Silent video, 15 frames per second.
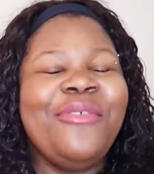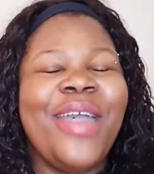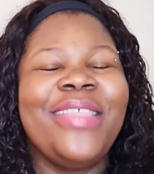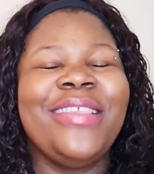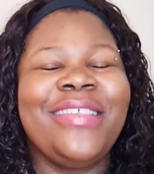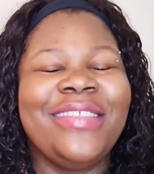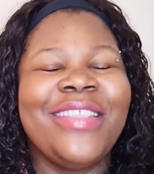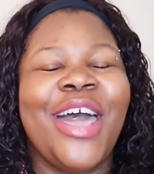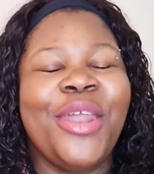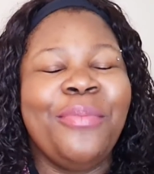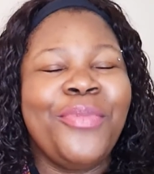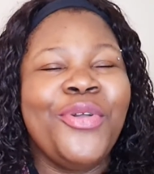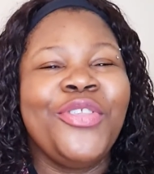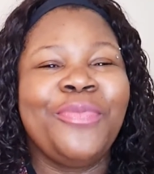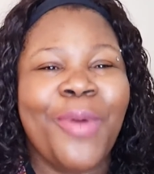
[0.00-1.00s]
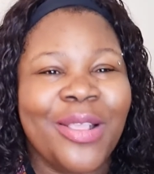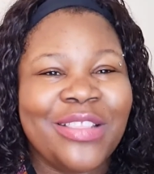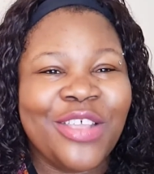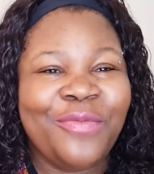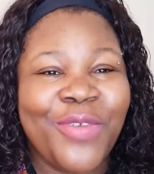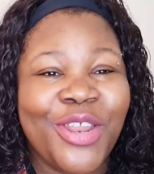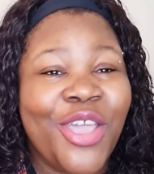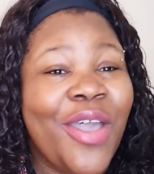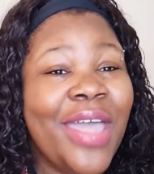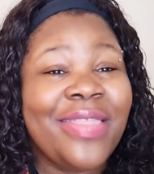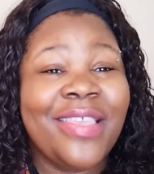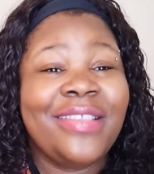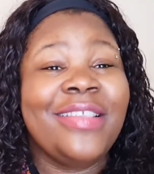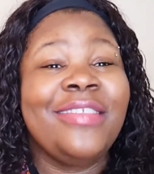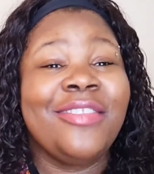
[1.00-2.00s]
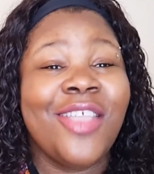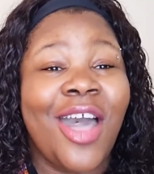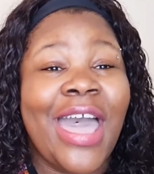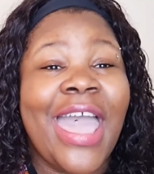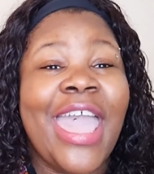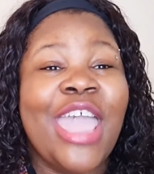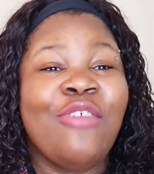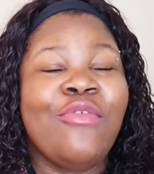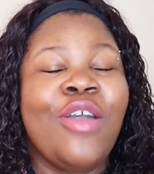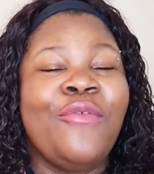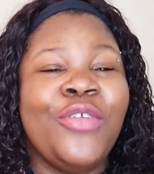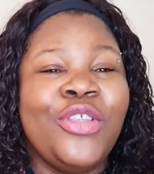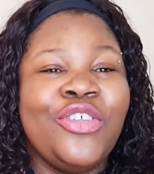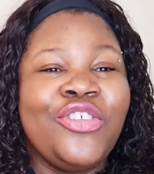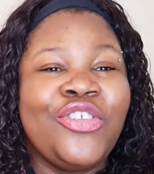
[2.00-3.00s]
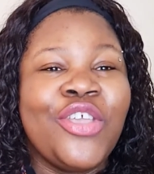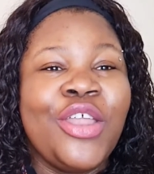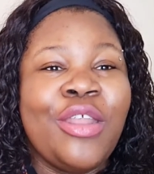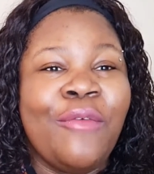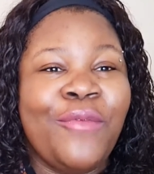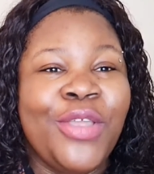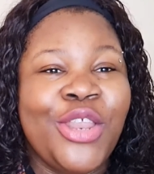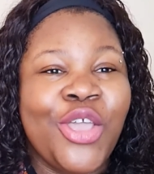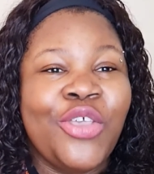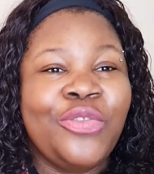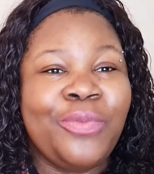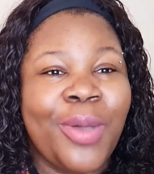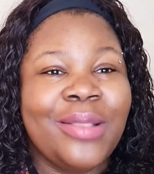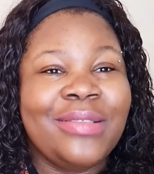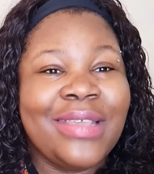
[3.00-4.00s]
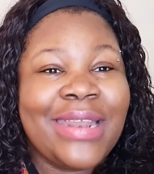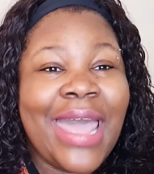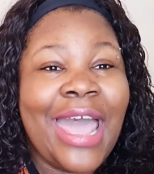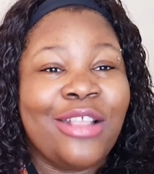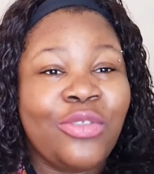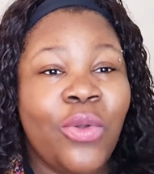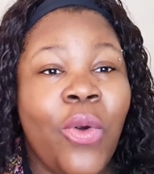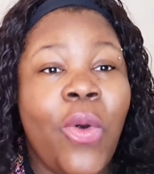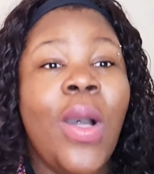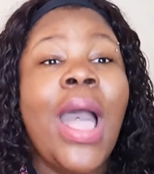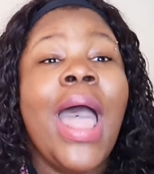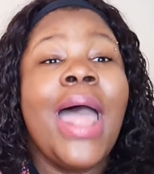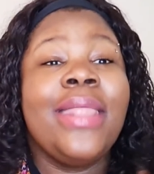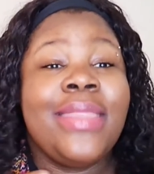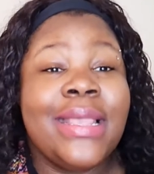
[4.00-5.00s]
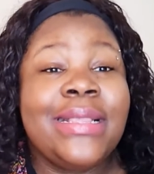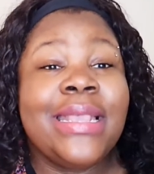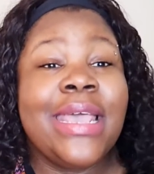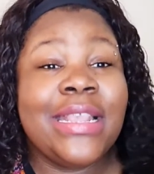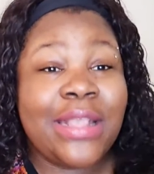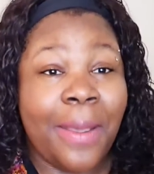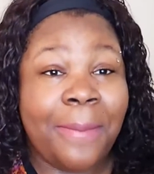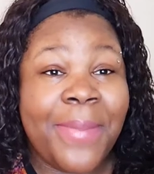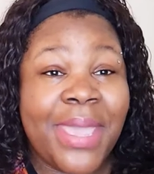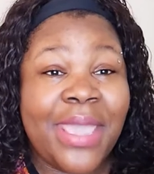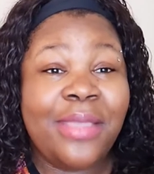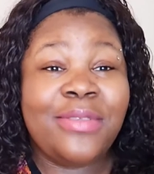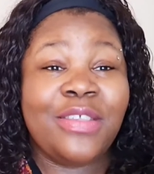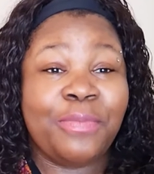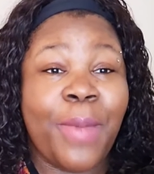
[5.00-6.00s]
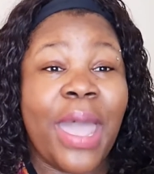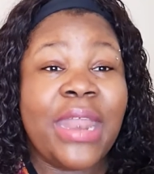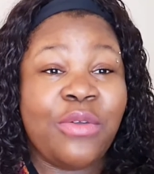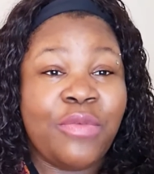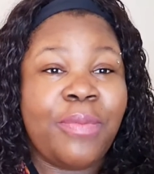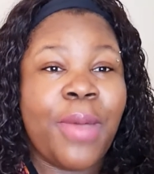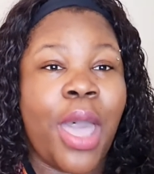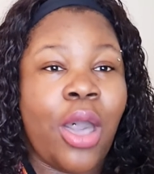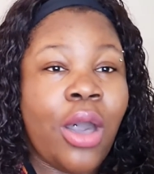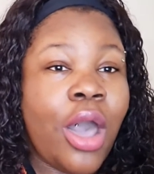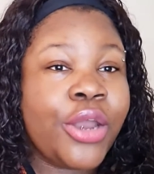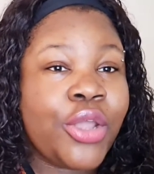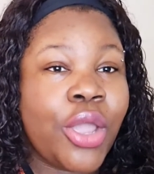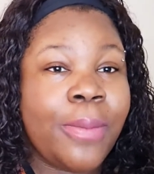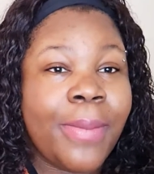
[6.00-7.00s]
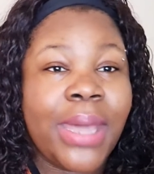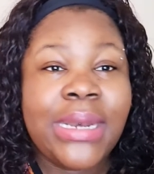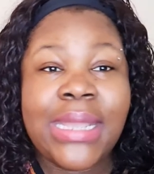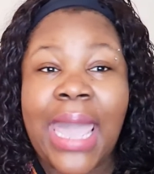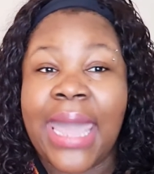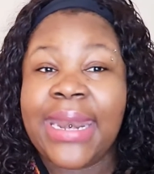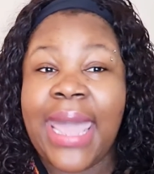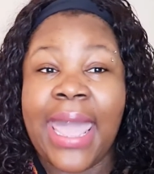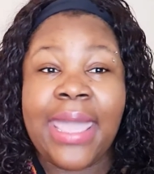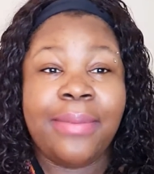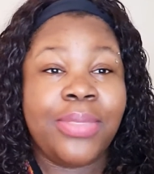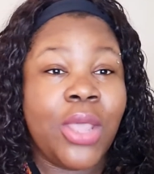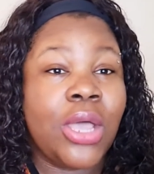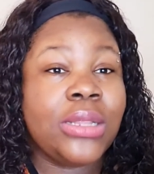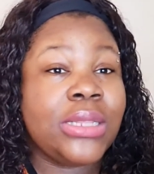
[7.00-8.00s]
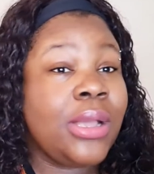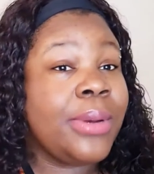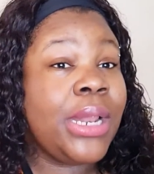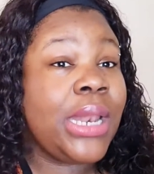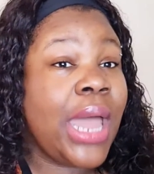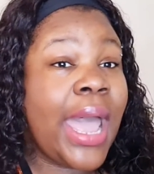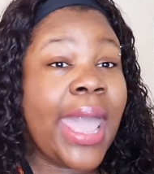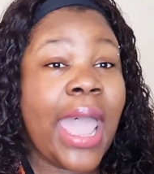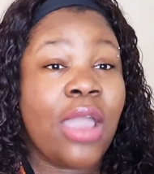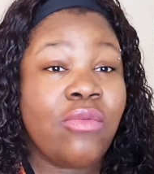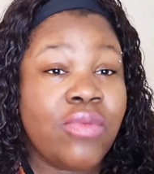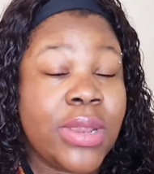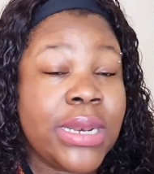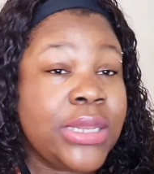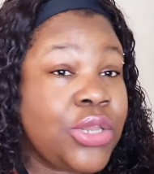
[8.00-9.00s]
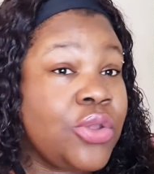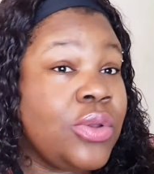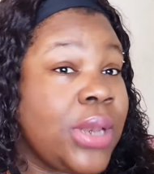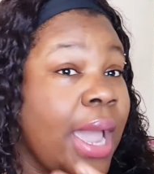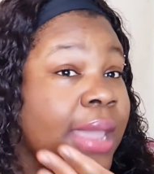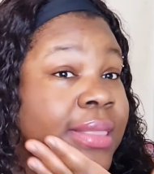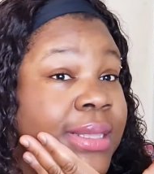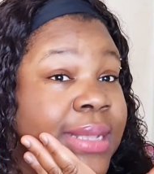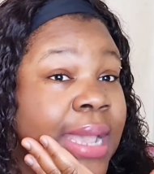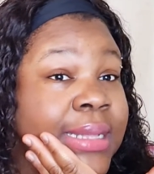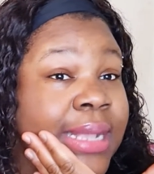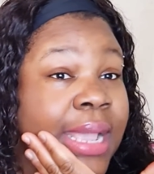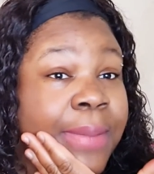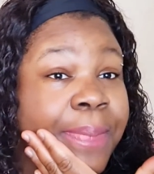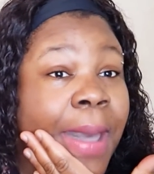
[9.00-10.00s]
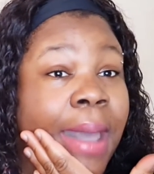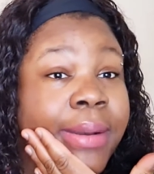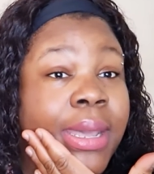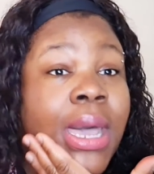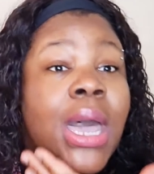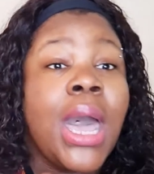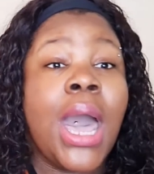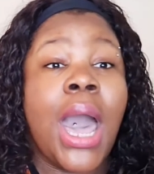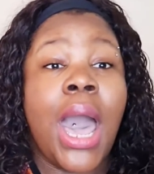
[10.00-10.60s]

Anyway, this is not a Boots sponsored video, and this is not a Revolution video sponsored at all. This is me just buying it with my hard-earned money, and I am not gonna lie, I really do like this as a powder.